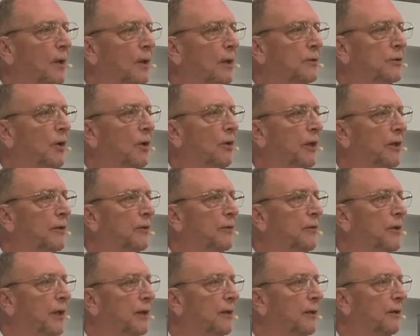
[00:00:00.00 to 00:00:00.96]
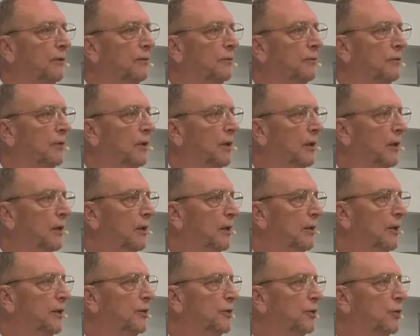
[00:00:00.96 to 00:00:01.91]
That's all they could think of.
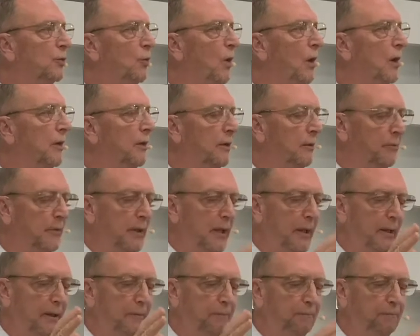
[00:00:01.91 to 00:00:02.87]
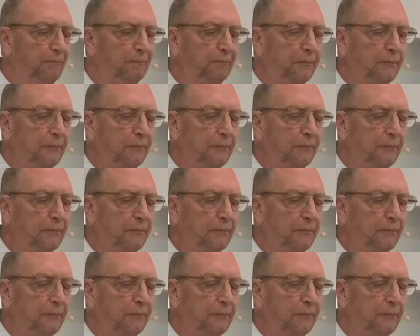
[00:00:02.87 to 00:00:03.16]
They just wanted him dead.